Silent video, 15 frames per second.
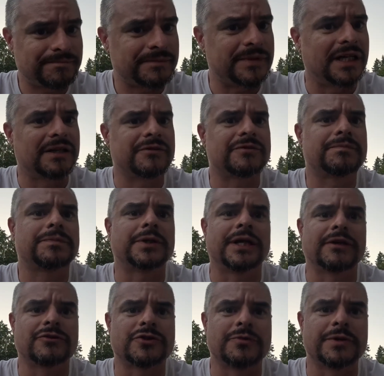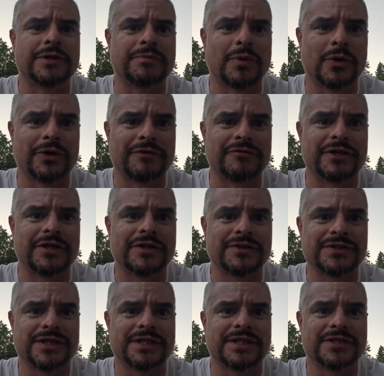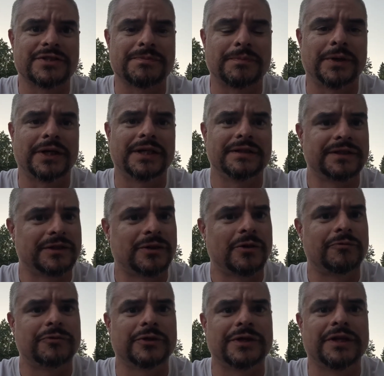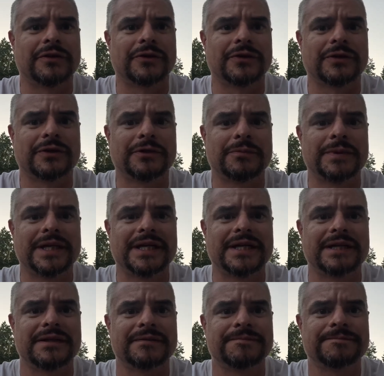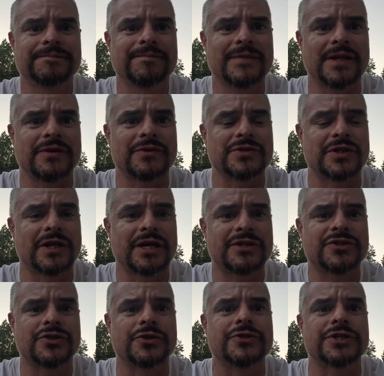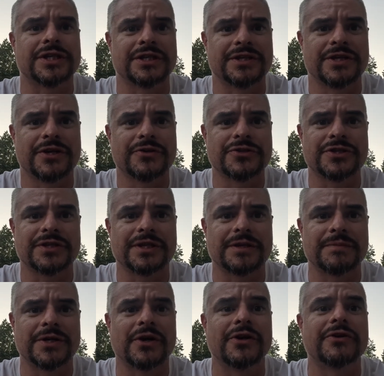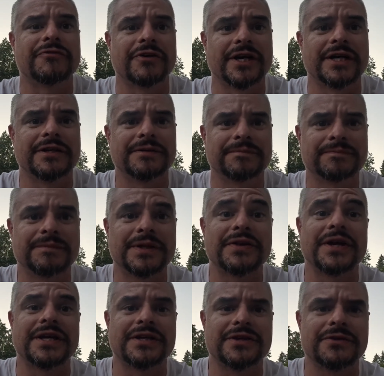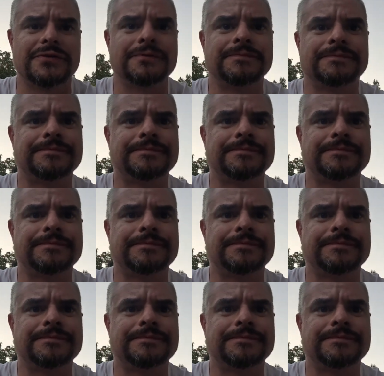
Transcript: not put out too many boring videos like this, but hopefully learn a little bit. And there's a lot of searching in the ocean. It can be hard to find them, but thank you.